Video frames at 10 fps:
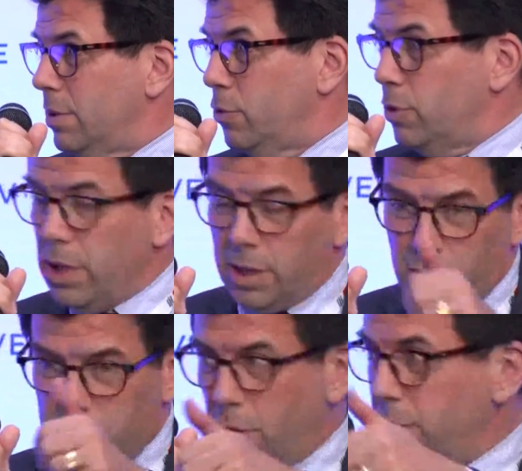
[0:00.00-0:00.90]
If you
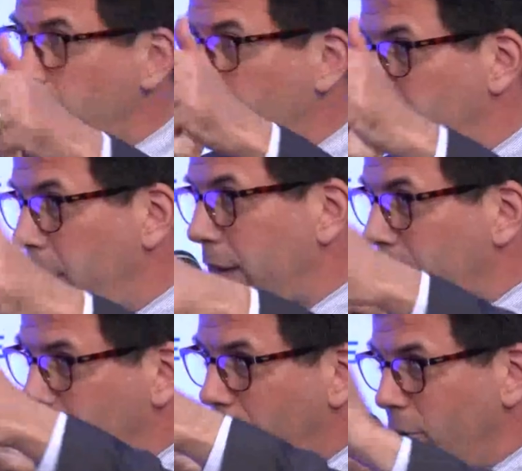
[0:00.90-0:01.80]
take Saudi Arabia,
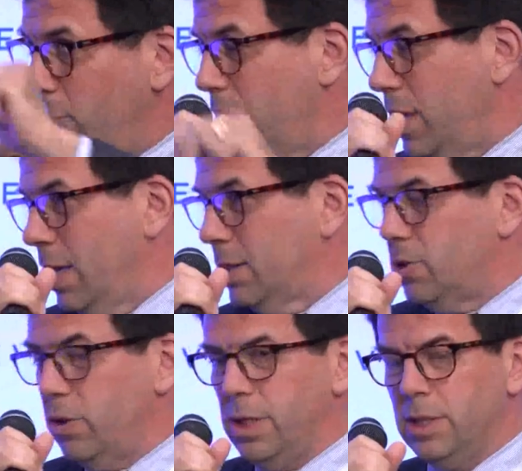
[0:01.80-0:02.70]
Qatar, UAE, and
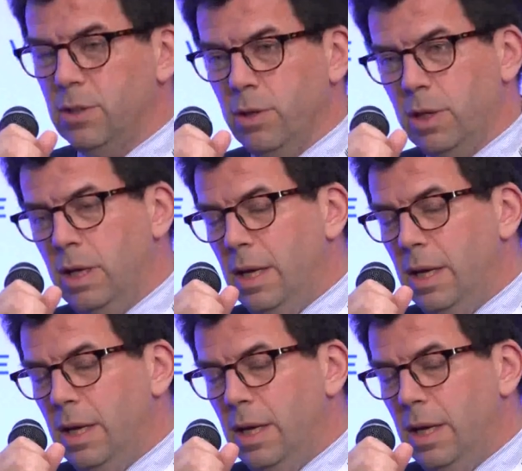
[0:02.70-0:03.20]
so on and so on.